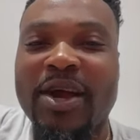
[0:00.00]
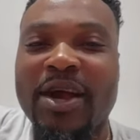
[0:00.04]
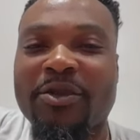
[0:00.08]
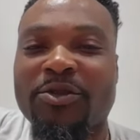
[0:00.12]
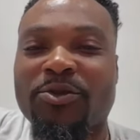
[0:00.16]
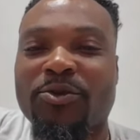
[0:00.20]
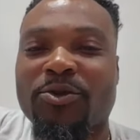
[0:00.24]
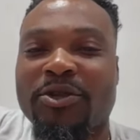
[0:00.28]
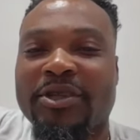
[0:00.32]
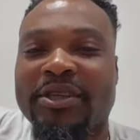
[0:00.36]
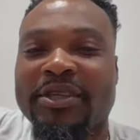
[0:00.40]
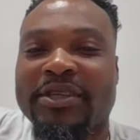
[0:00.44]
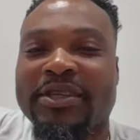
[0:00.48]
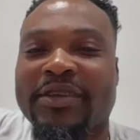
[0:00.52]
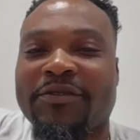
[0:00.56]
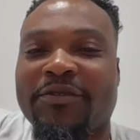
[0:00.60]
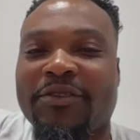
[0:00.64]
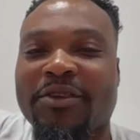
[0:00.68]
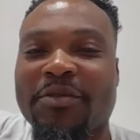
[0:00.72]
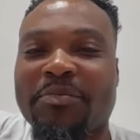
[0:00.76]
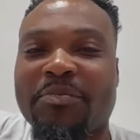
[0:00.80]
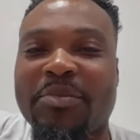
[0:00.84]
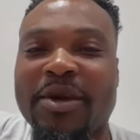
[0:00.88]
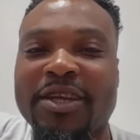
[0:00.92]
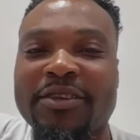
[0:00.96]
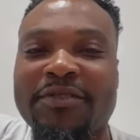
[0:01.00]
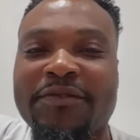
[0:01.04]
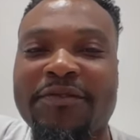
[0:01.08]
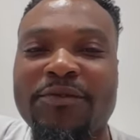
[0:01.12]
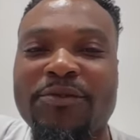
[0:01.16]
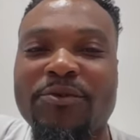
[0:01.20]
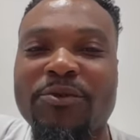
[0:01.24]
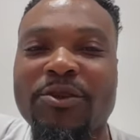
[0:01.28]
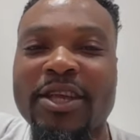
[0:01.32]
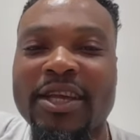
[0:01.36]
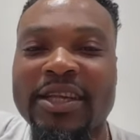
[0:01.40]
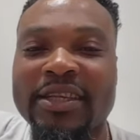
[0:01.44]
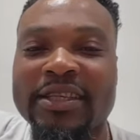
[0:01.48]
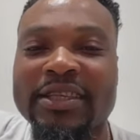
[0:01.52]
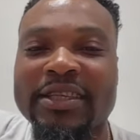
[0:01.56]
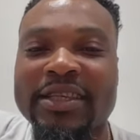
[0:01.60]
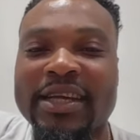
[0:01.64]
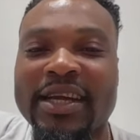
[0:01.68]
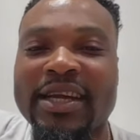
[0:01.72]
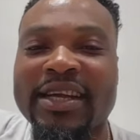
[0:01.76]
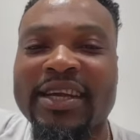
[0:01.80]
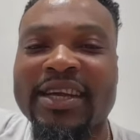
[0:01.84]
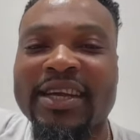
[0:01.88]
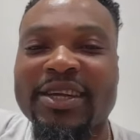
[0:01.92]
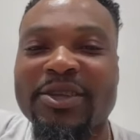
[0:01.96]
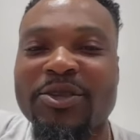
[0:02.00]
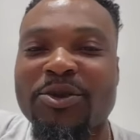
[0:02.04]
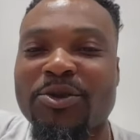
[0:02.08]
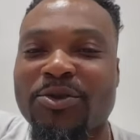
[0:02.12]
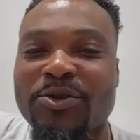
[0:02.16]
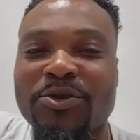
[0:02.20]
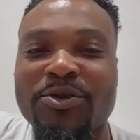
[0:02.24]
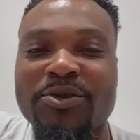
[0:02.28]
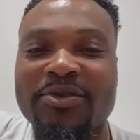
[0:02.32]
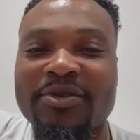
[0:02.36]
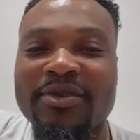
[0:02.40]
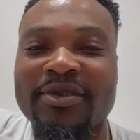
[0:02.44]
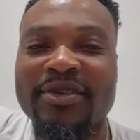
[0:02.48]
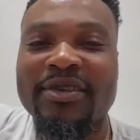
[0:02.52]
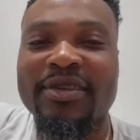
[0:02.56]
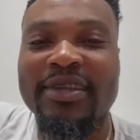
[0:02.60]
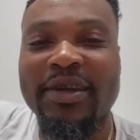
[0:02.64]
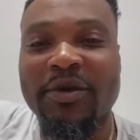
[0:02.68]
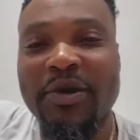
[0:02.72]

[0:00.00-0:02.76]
I've noticed that for the past few years now, Edo,